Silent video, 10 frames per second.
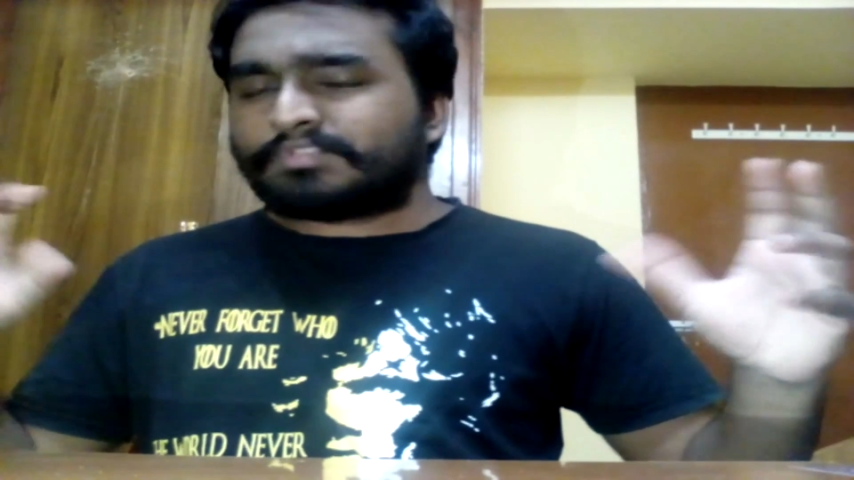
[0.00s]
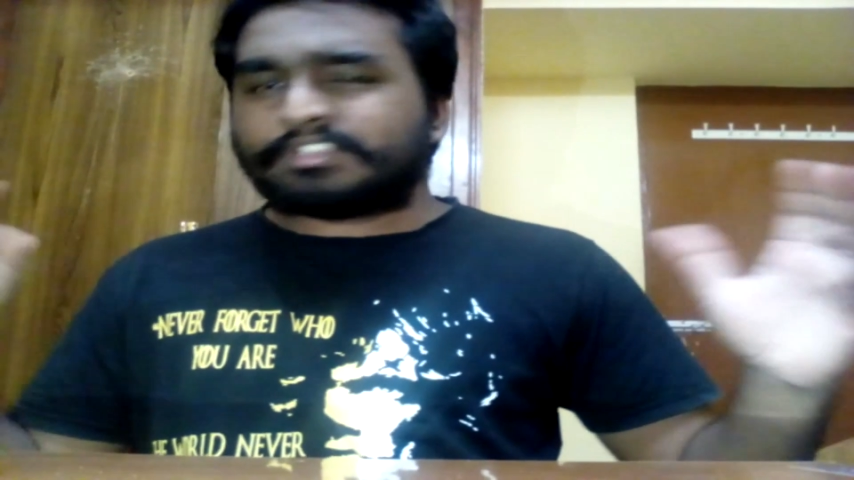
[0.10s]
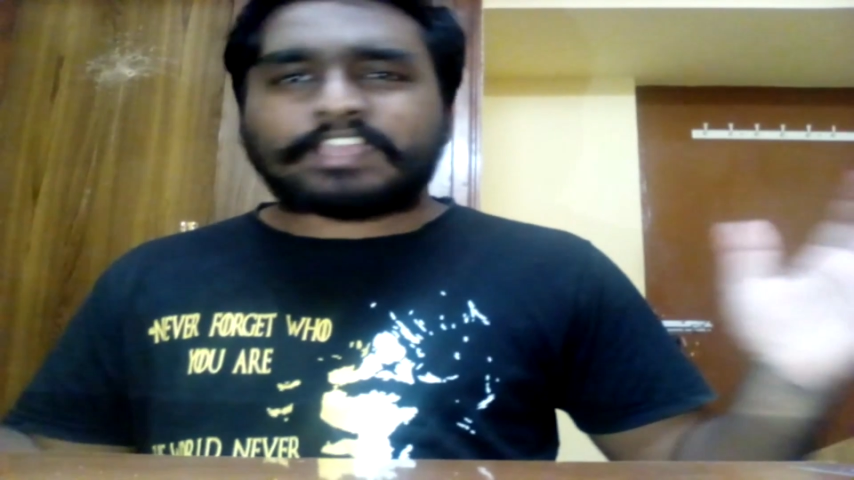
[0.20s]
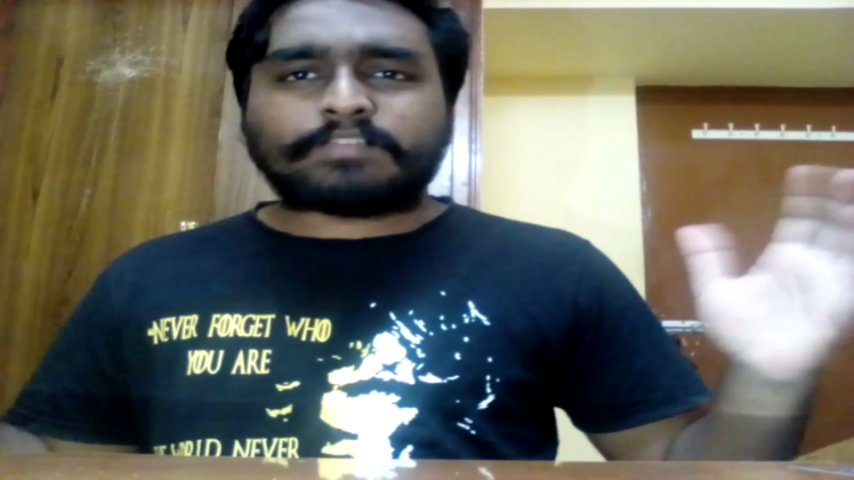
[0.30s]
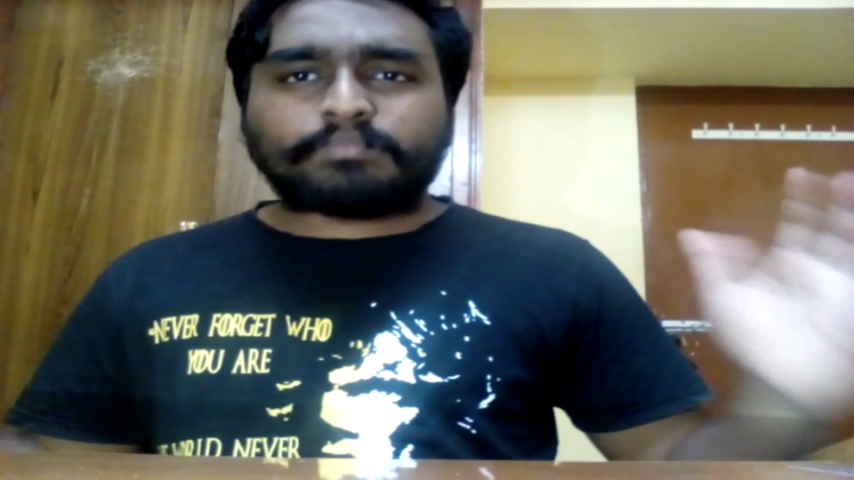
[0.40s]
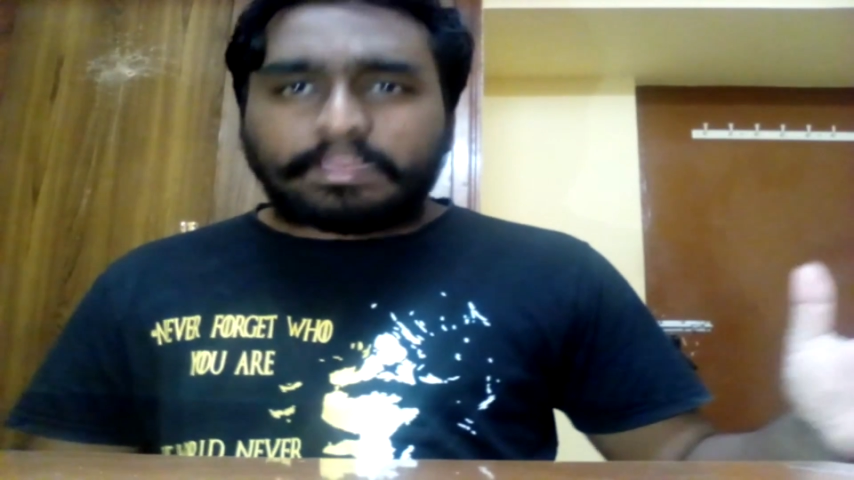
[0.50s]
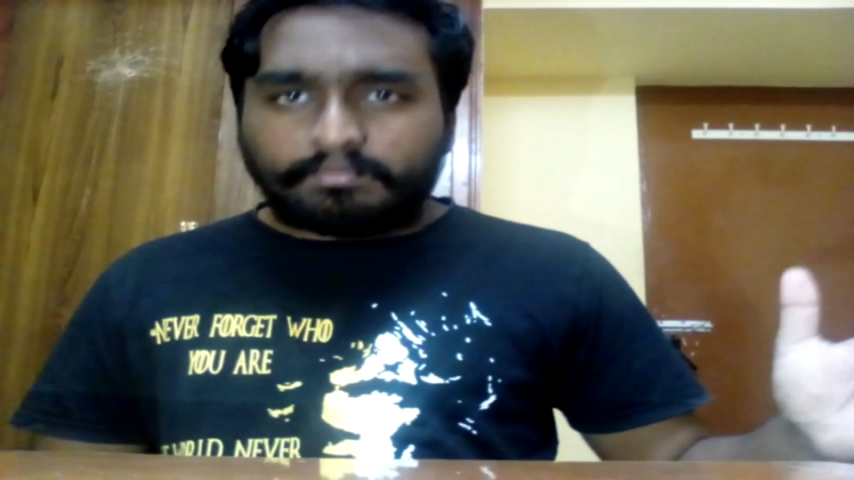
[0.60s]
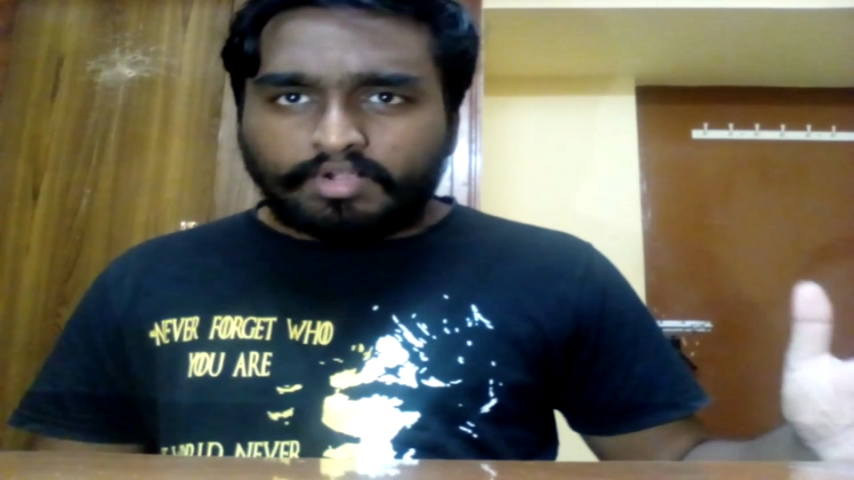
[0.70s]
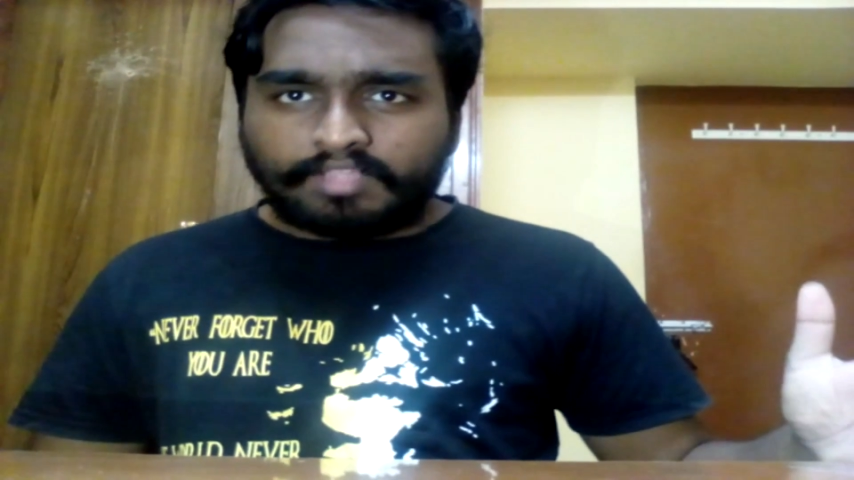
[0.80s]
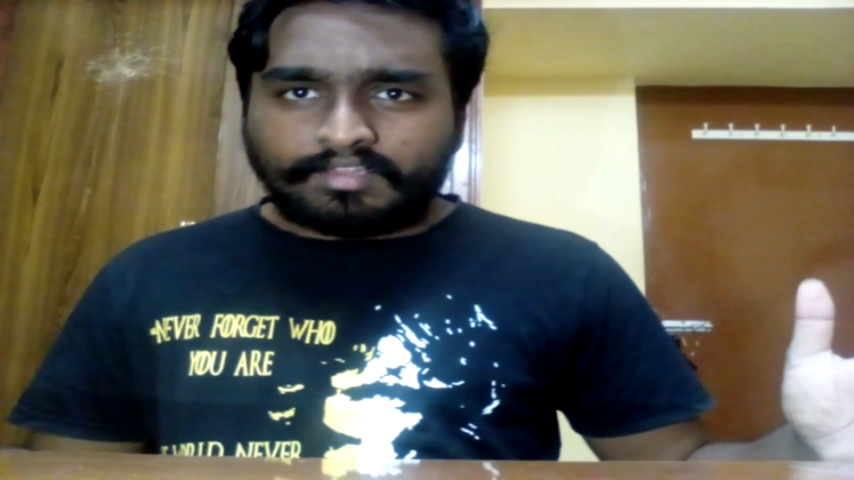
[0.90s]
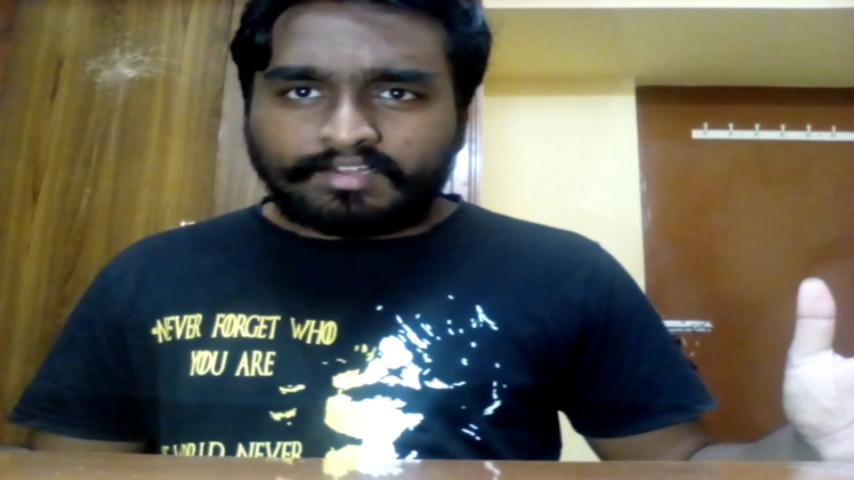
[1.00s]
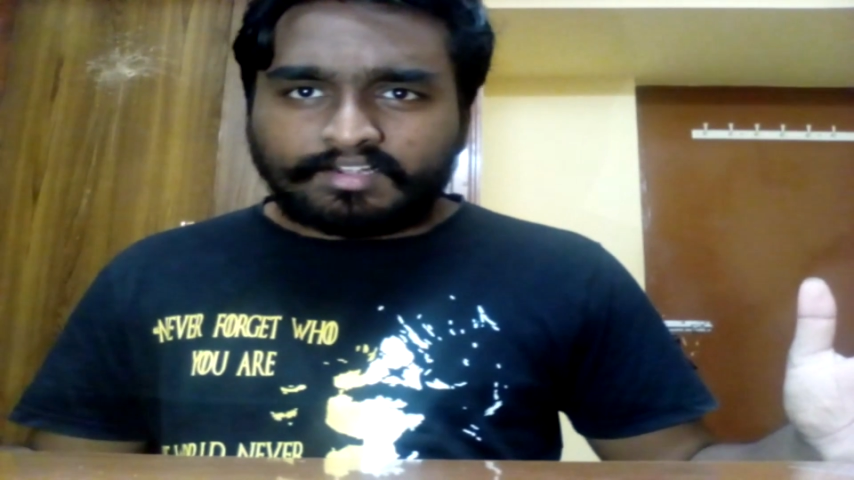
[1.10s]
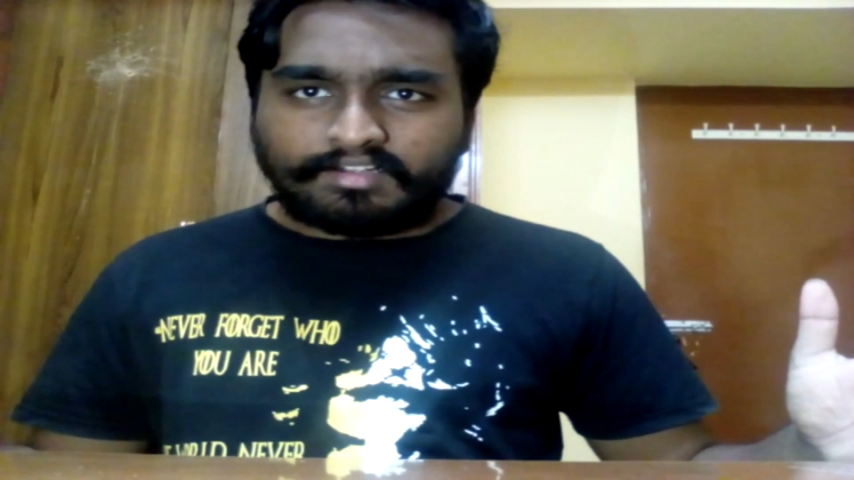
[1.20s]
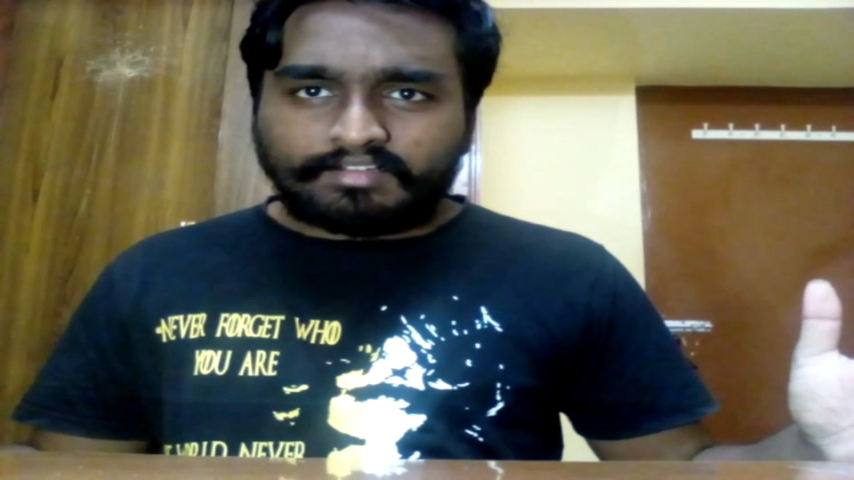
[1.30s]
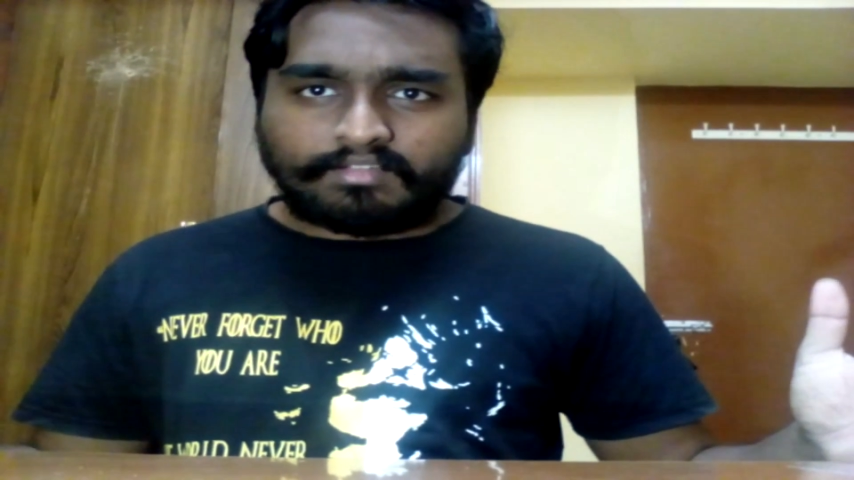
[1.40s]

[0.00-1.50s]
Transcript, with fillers: deadbeat brother